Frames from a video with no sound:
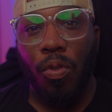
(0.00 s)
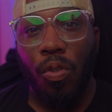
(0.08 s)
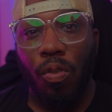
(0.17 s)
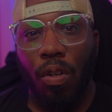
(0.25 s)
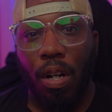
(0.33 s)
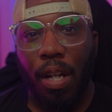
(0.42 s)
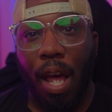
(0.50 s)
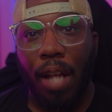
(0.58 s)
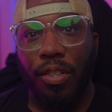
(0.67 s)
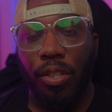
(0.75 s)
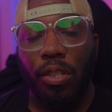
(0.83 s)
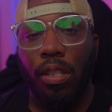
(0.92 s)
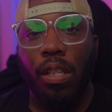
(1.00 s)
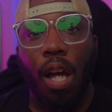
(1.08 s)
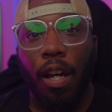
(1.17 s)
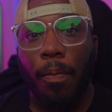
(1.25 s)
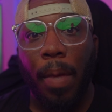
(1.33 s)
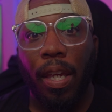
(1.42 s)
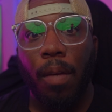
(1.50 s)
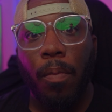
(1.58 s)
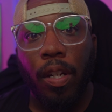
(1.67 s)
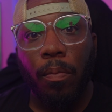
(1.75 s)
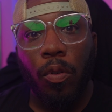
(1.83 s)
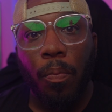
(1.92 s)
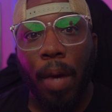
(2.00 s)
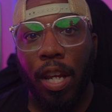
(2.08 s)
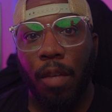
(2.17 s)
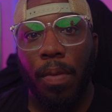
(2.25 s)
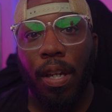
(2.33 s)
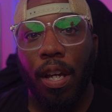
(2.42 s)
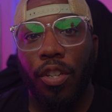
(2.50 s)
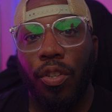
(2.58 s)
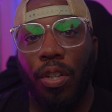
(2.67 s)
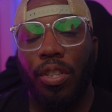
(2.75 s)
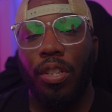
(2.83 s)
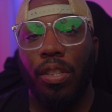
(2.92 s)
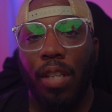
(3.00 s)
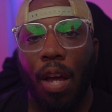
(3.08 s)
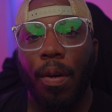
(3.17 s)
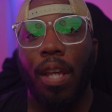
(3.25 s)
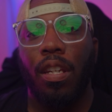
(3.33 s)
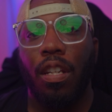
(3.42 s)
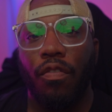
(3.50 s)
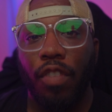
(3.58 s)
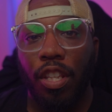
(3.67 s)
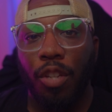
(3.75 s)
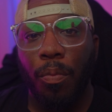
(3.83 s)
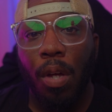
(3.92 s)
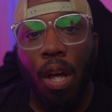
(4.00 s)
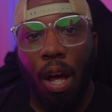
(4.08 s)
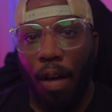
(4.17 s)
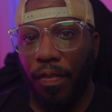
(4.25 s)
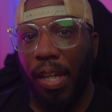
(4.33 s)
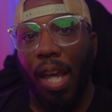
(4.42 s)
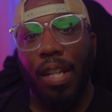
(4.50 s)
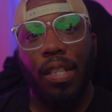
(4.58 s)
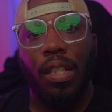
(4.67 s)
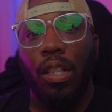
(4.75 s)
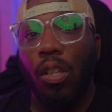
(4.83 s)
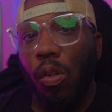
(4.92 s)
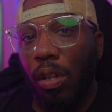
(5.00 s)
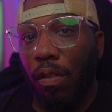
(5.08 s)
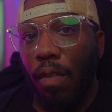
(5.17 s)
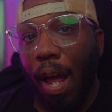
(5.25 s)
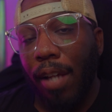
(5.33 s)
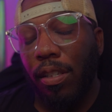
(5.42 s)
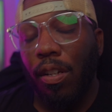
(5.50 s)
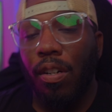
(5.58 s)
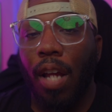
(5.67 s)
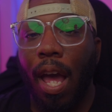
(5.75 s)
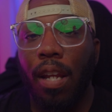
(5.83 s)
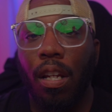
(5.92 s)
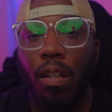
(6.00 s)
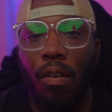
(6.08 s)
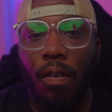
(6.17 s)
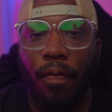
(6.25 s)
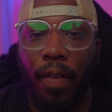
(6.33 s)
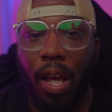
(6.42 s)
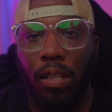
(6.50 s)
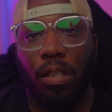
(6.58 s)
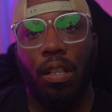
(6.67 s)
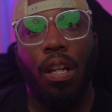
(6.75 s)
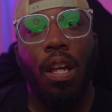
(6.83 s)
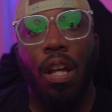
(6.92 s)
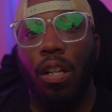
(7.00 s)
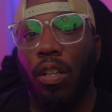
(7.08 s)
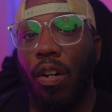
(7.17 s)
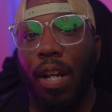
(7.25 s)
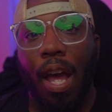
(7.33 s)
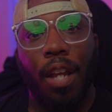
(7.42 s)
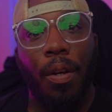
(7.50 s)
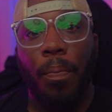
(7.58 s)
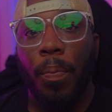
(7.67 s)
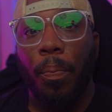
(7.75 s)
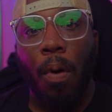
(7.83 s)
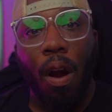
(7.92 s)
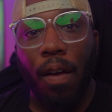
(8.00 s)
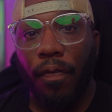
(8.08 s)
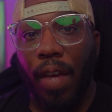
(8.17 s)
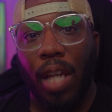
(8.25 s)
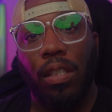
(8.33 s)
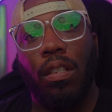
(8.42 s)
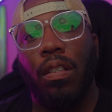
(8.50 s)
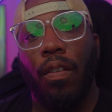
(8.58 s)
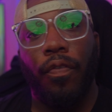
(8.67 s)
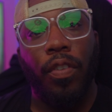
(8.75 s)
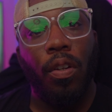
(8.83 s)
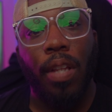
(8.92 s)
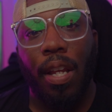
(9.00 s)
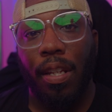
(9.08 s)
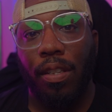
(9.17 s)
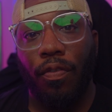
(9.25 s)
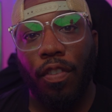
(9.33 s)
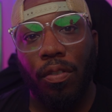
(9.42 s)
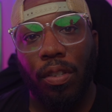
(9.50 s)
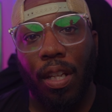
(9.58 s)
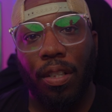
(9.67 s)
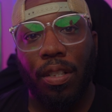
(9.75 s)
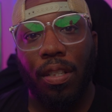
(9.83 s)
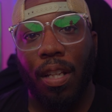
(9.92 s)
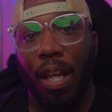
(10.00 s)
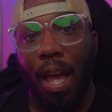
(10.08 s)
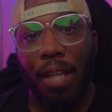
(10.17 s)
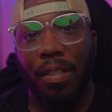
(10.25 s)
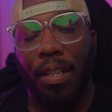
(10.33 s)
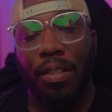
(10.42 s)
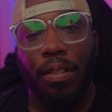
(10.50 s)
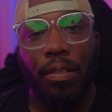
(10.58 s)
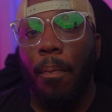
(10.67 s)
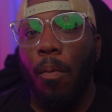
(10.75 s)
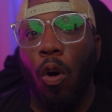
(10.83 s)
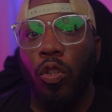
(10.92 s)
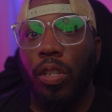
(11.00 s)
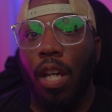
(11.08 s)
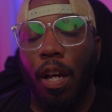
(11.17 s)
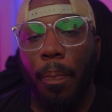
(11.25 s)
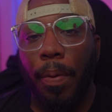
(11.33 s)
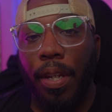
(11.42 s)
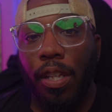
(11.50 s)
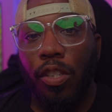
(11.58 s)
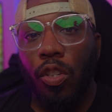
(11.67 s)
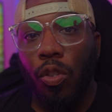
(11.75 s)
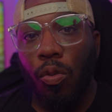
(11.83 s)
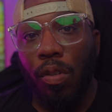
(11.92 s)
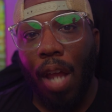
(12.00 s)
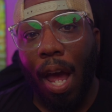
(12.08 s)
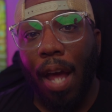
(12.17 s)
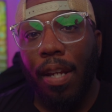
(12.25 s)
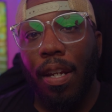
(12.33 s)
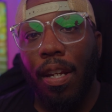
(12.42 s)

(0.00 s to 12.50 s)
you are not just stuck making minimum money because you're just now getting in the rhythm of getting into loading racks, learning how to load faster, learning how to park faster to fuel at these fuel stations and gas stations. Most companies do not